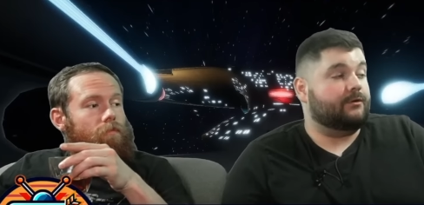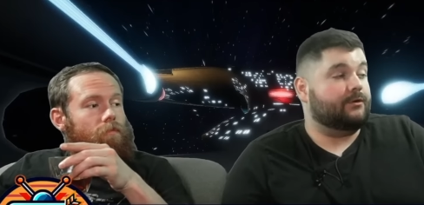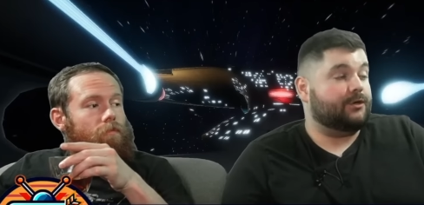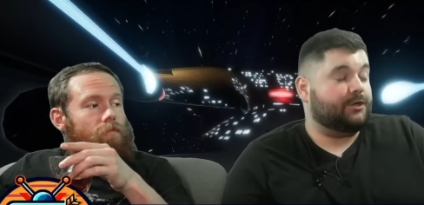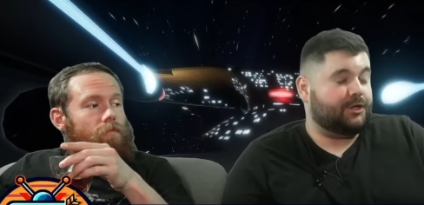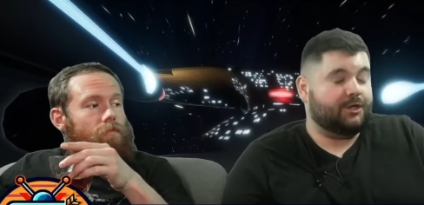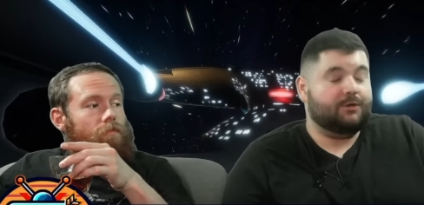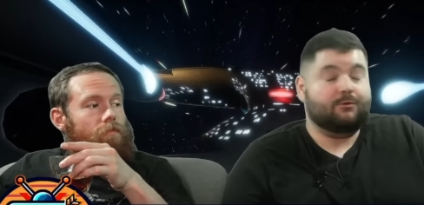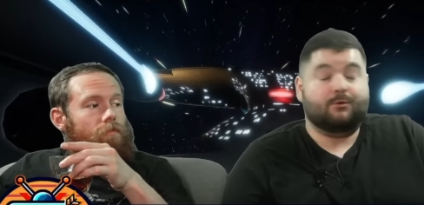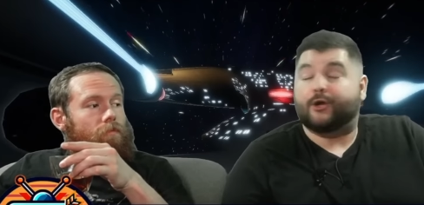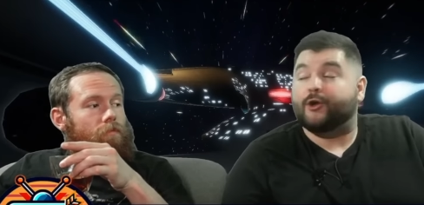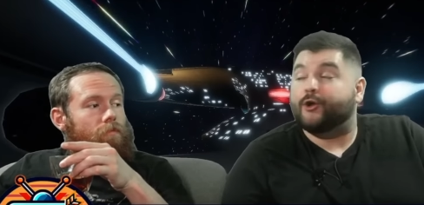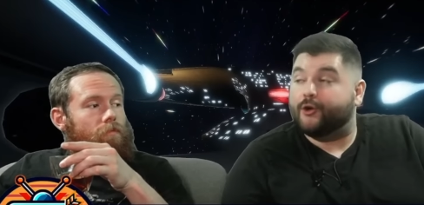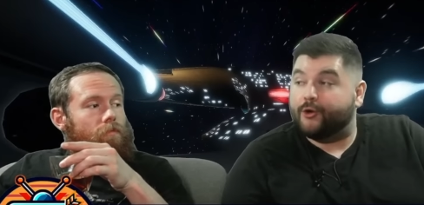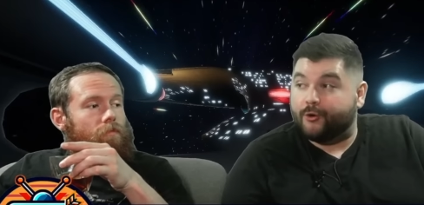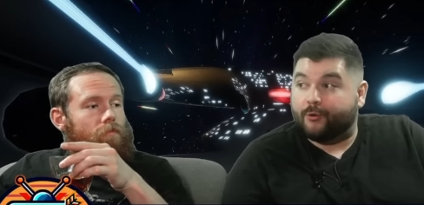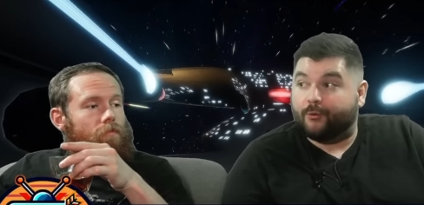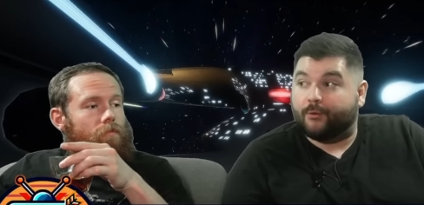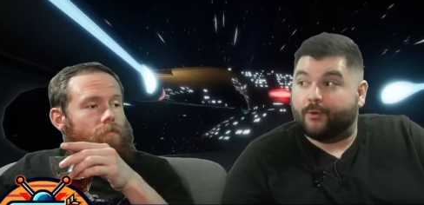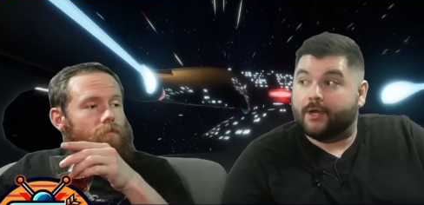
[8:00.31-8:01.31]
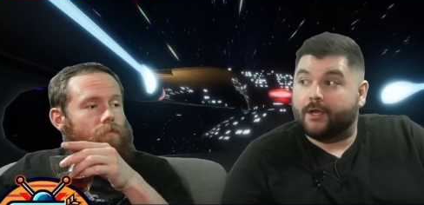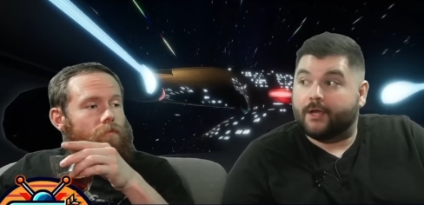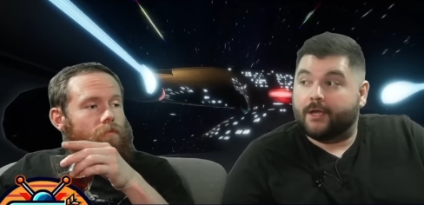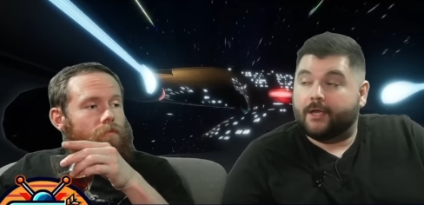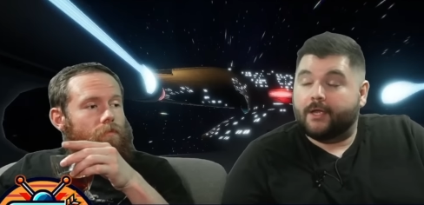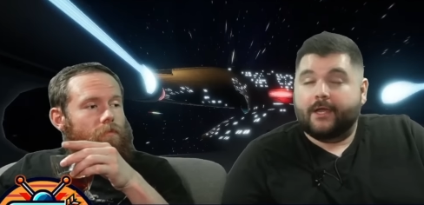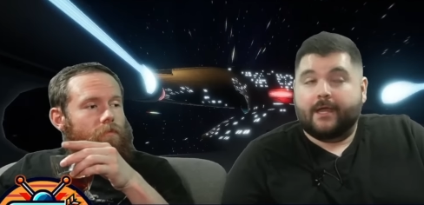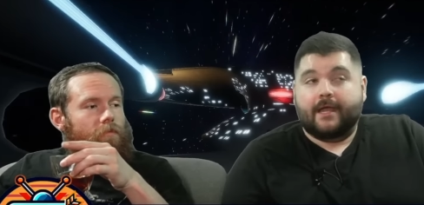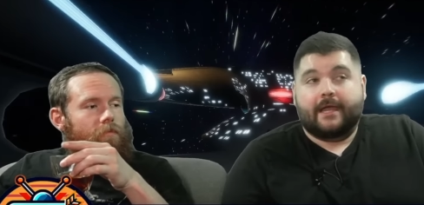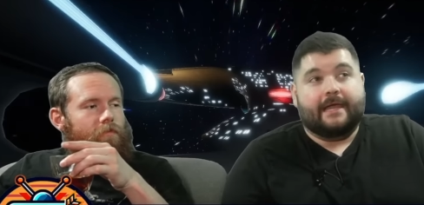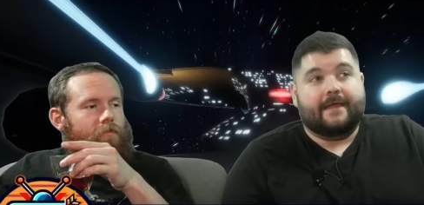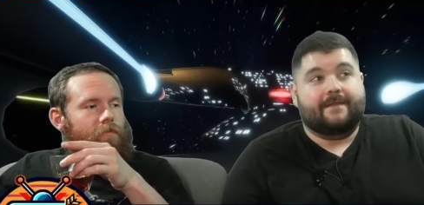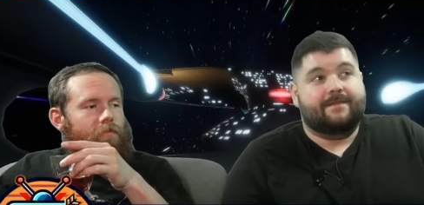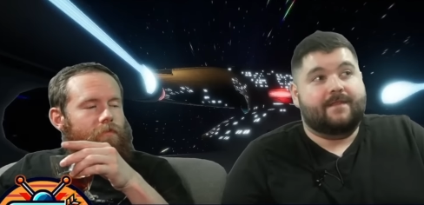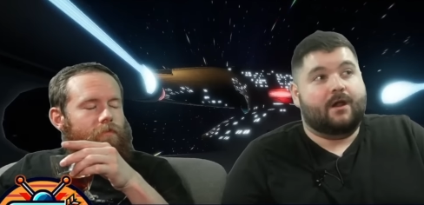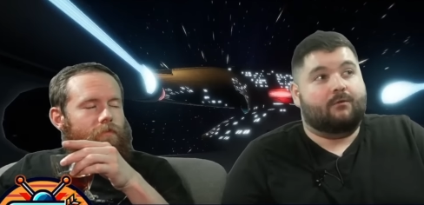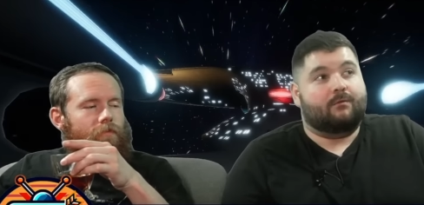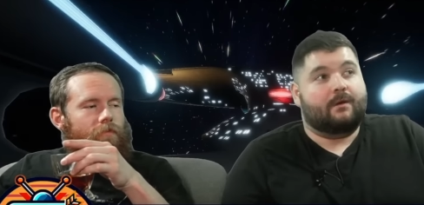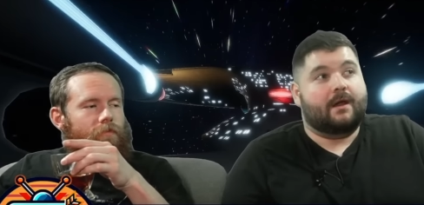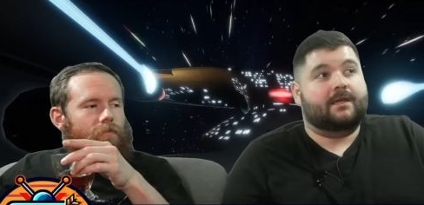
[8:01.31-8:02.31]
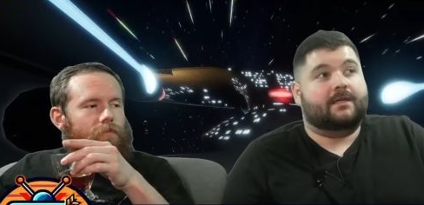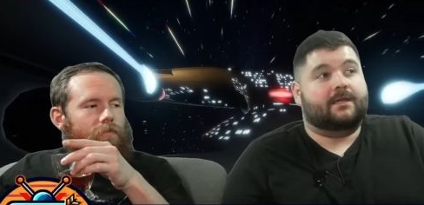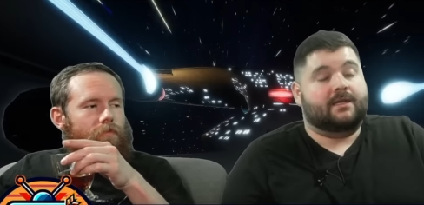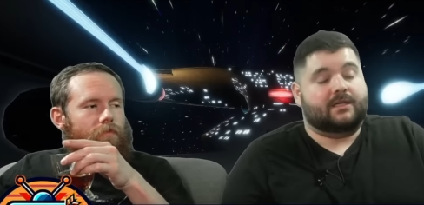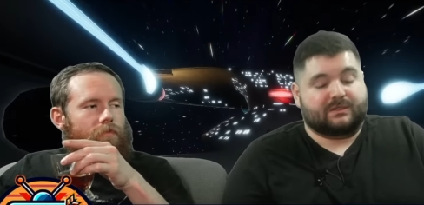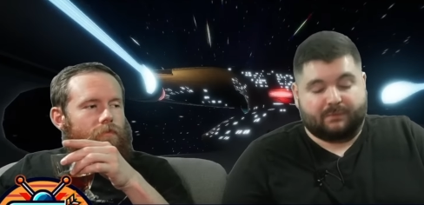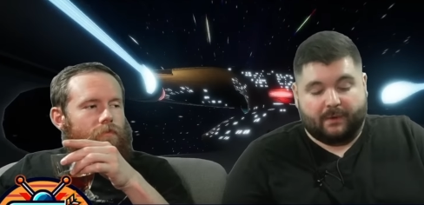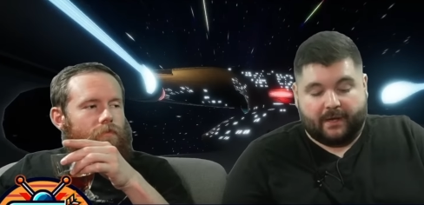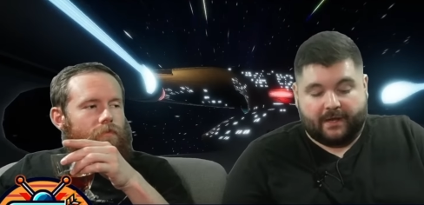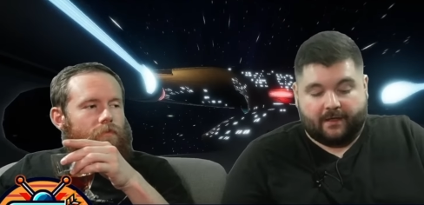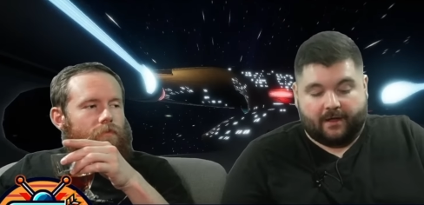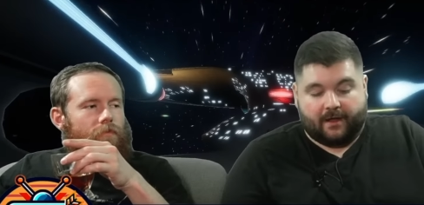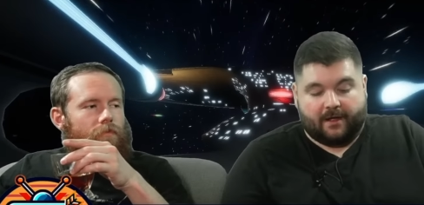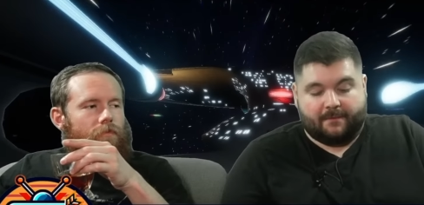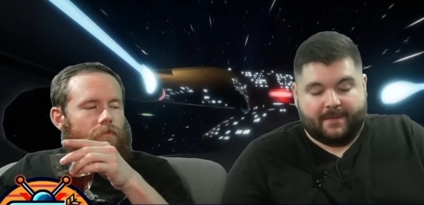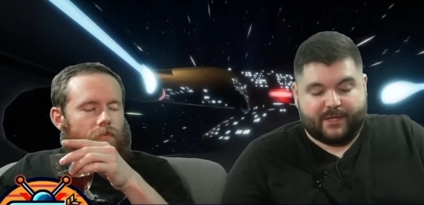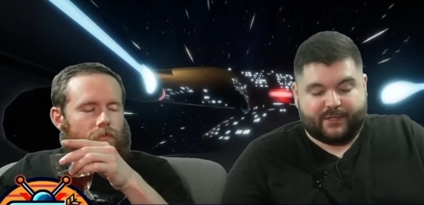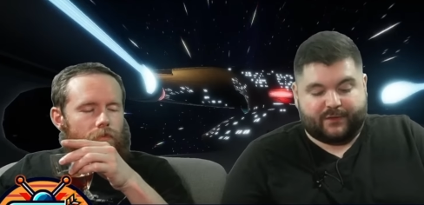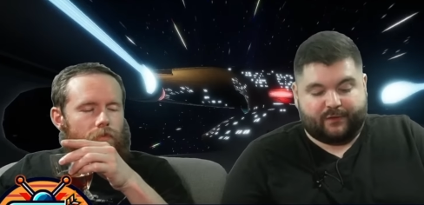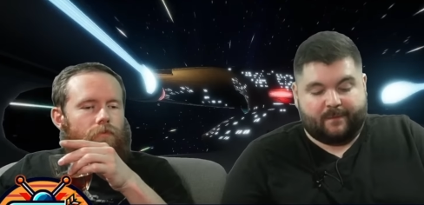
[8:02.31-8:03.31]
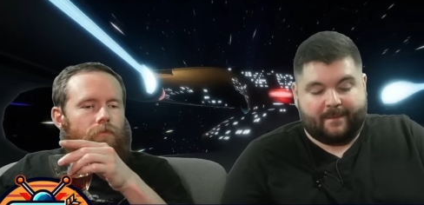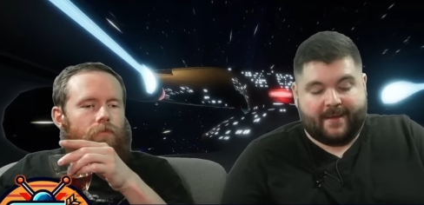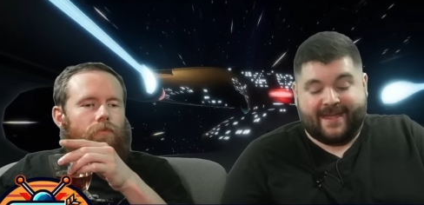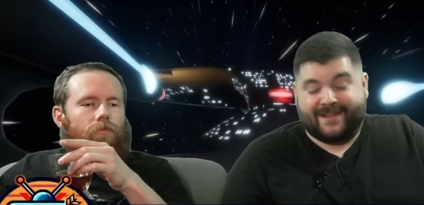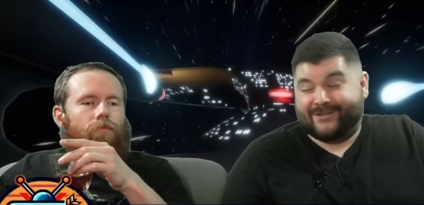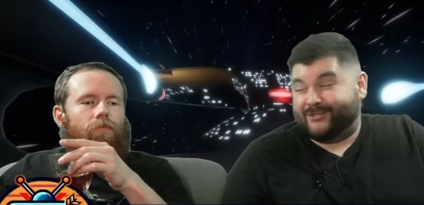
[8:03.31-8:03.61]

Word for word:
Speaker 1: Q Who in their rankings, but uh, Measure of